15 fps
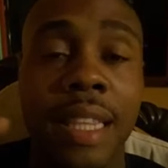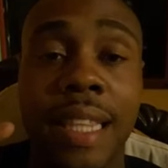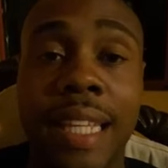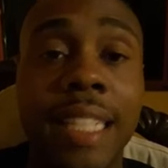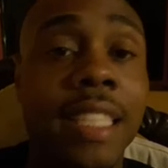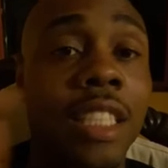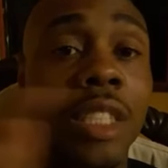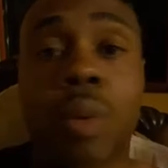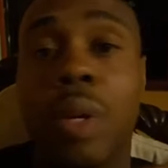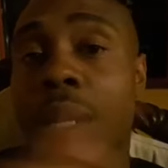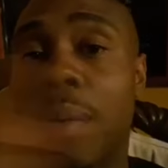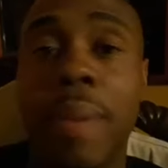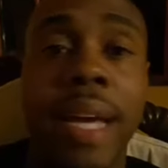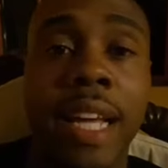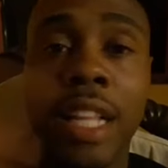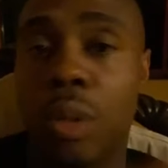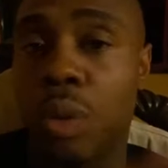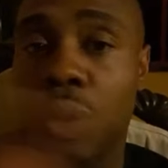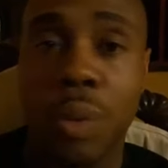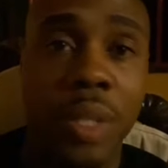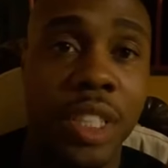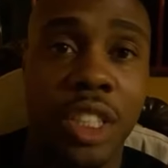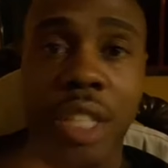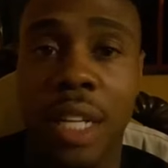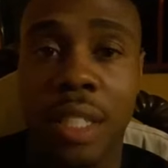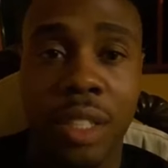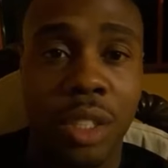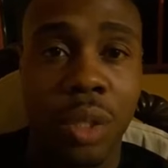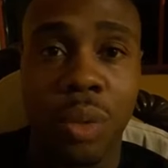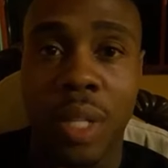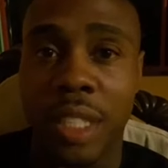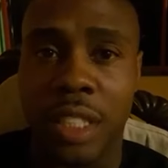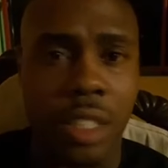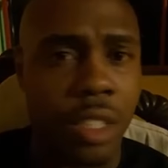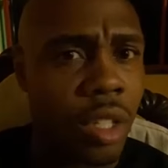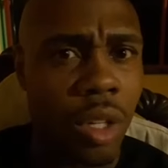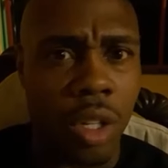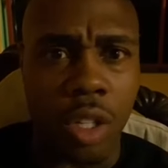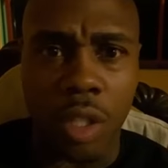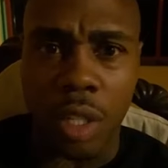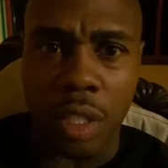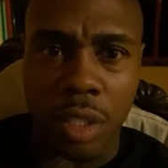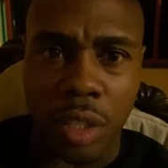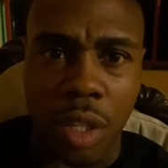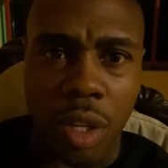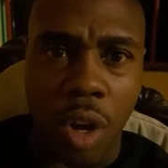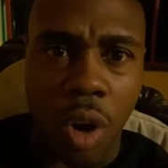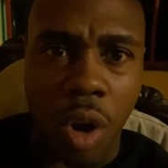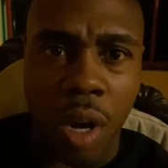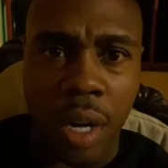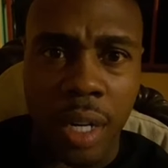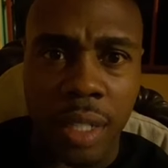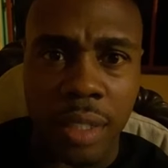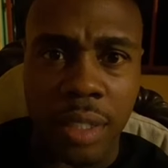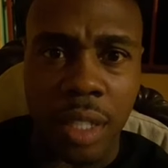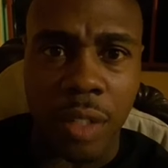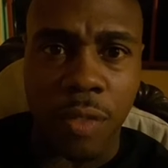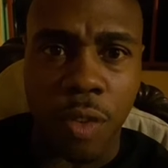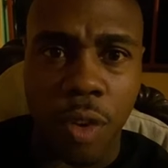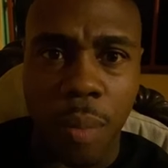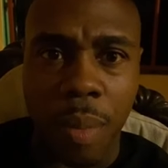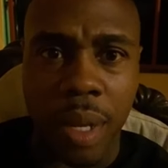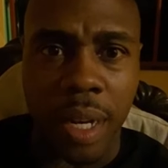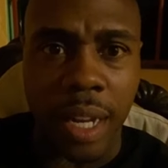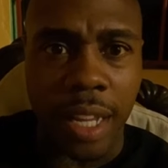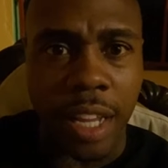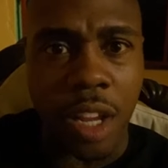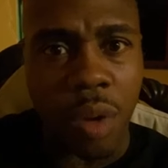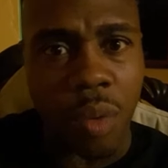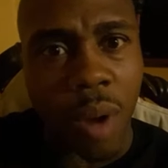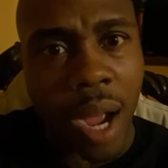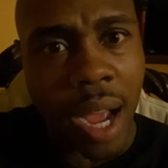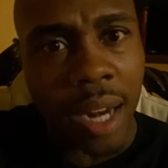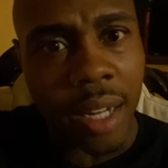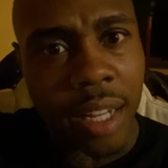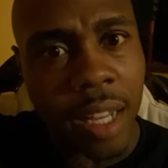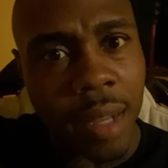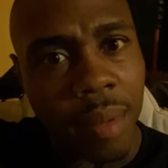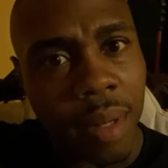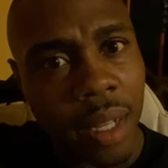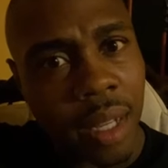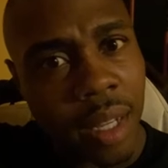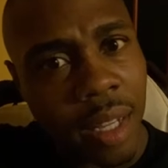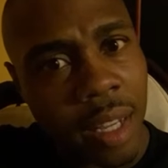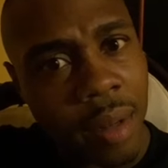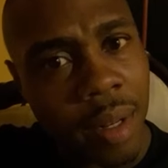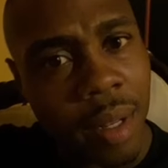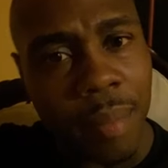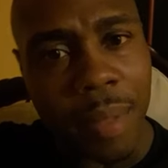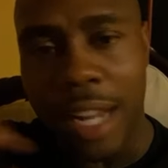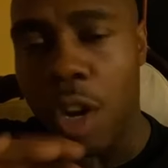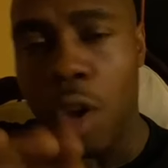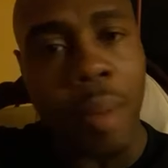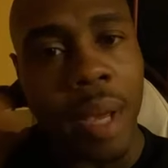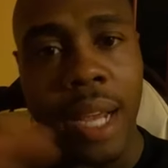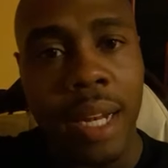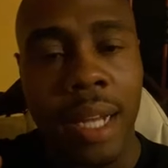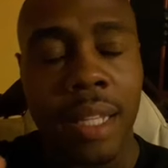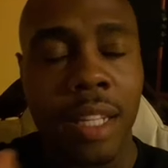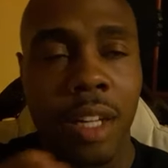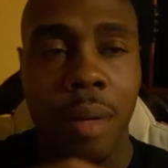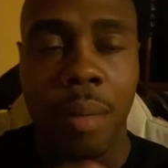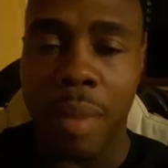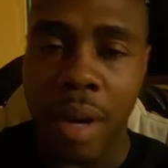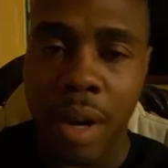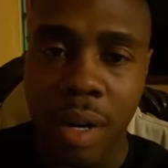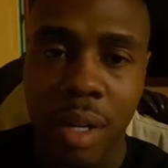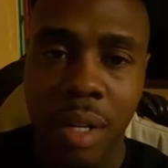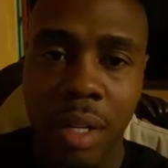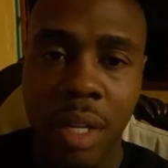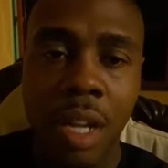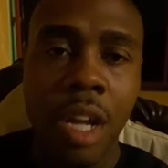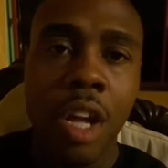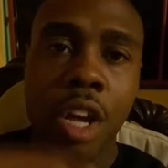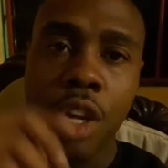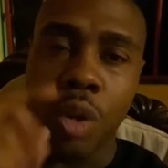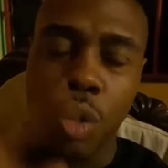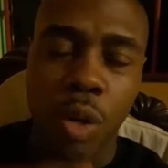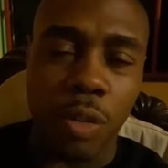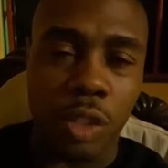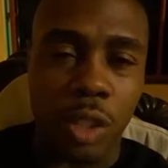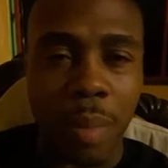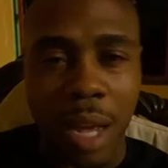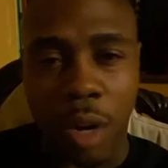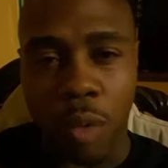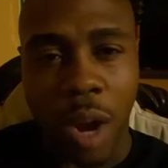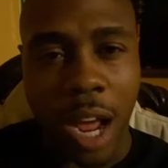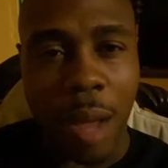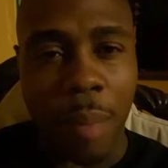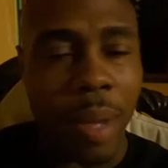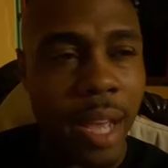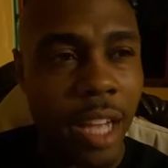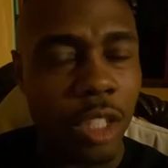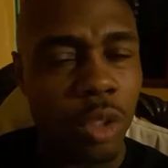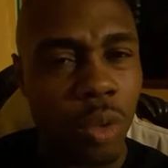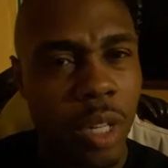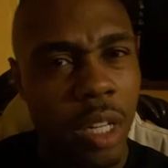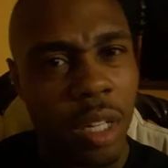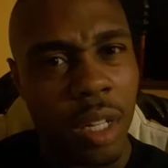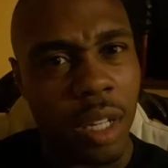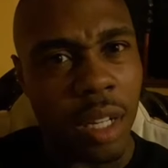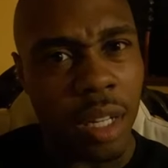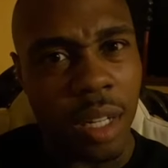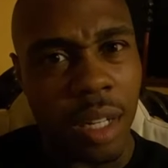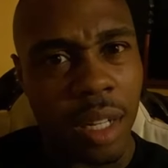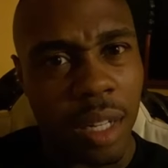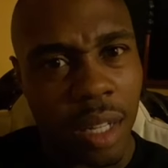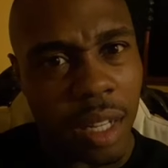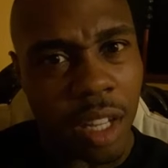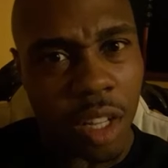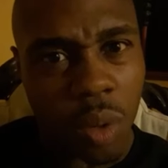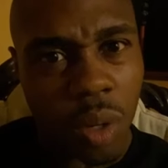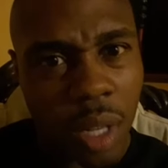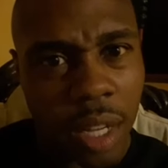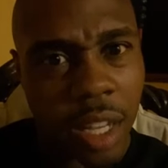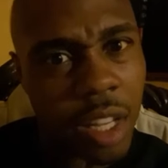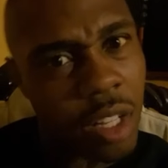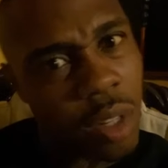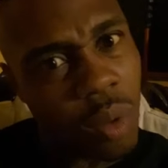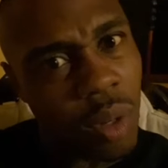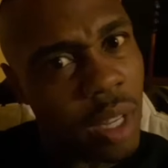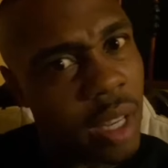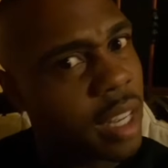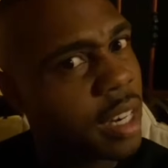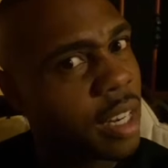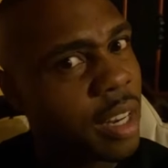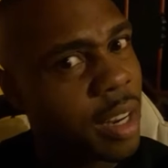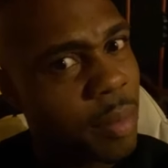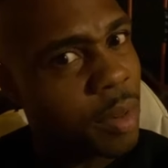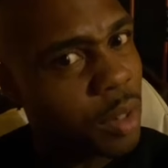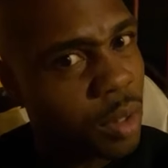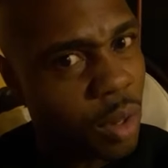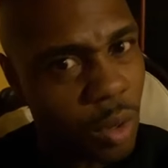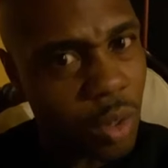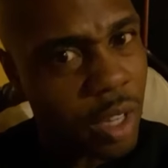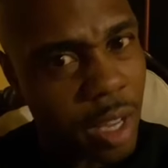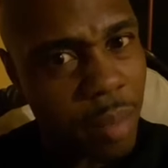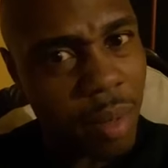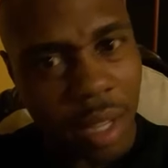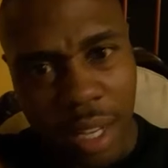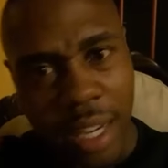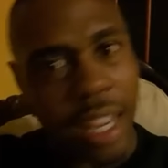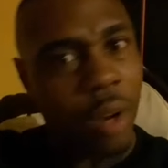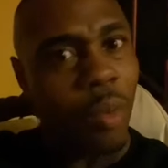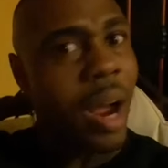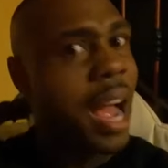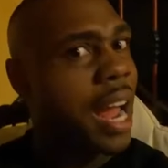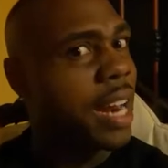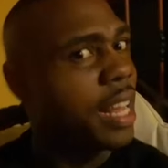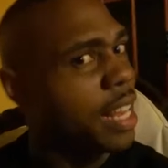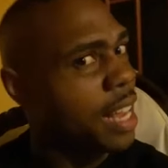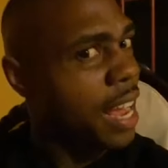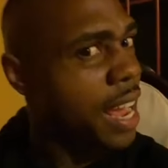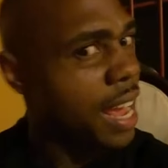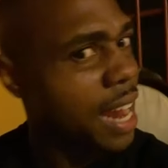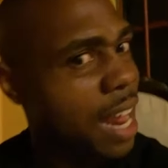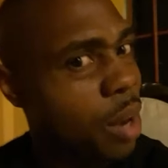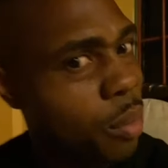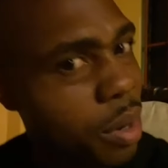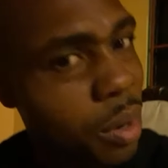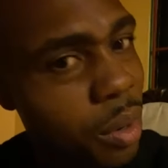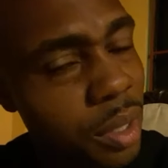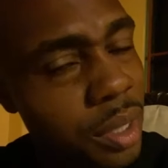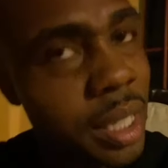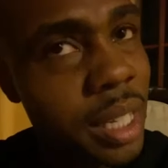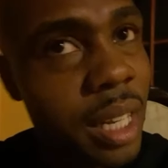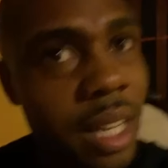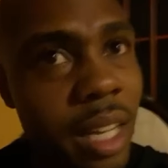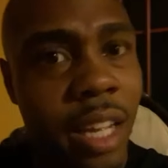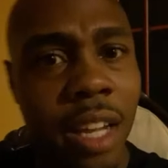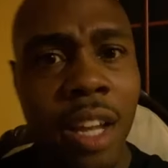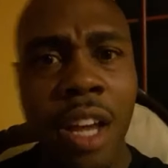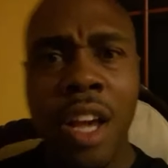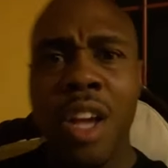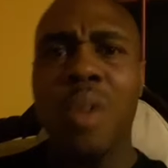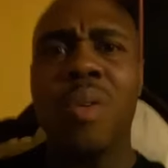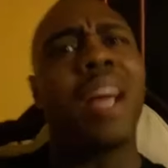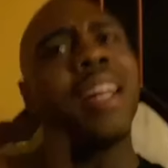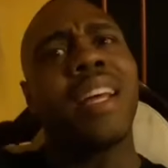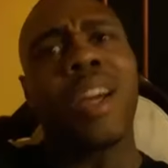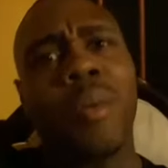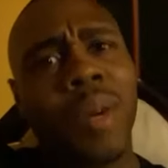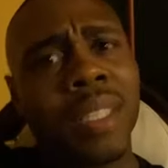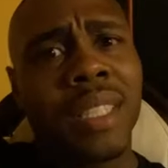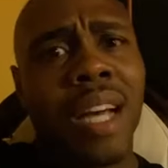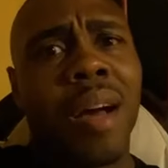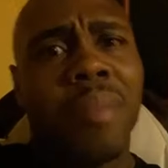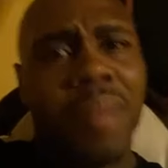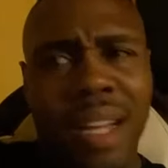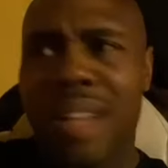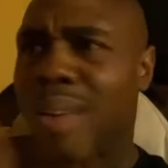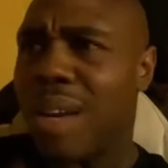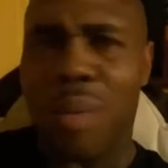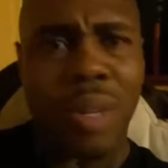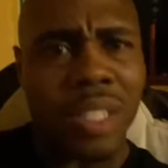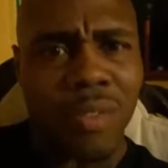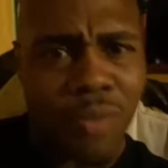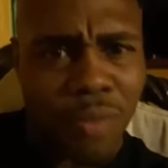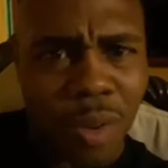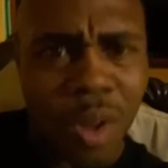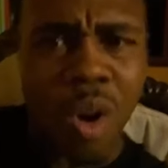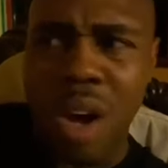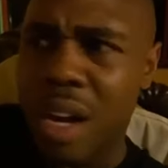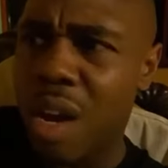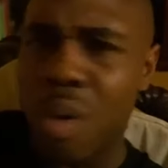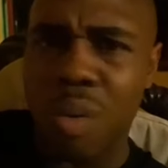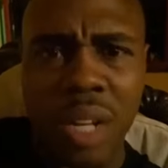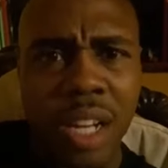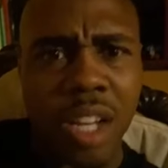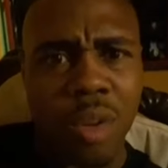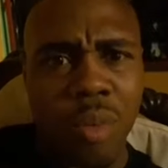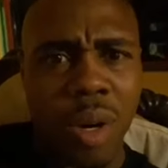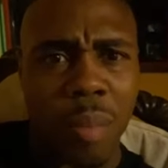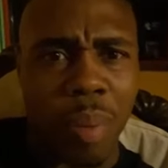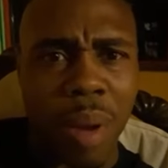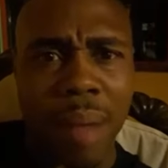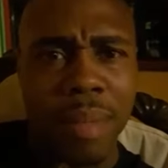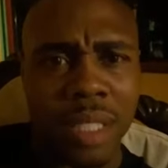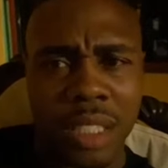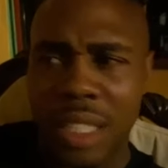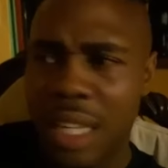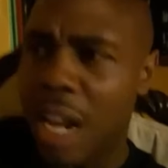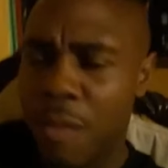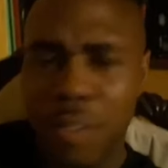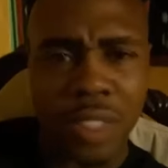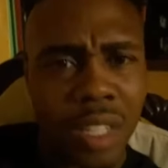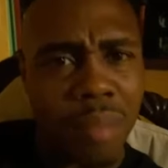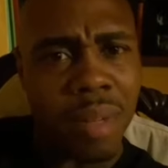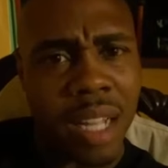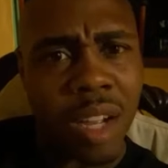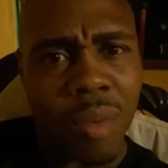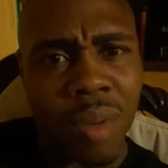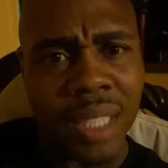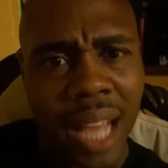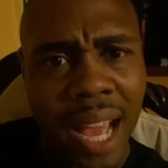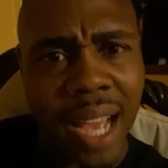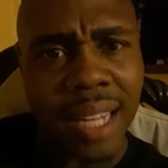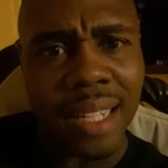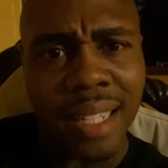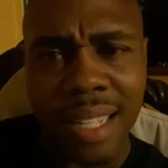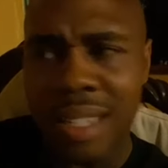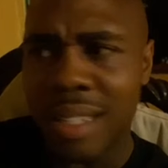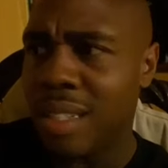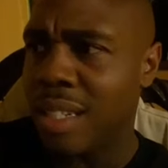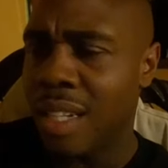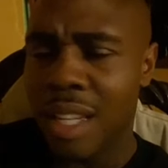This is what the men do to each other too. They just look hard at each other for a minute. They keep riding, they keep looking. But that don't mean nothing. In America, if somebody riding past you and they looking, you looking, and you looking, you keep looking, they riding, they get head out the window, they're still looking. You're like, nigga, what's up, nigga? Like, what the fuck going on, nigga? You want to pop this shit off or something, nigga? What's happening, nigga?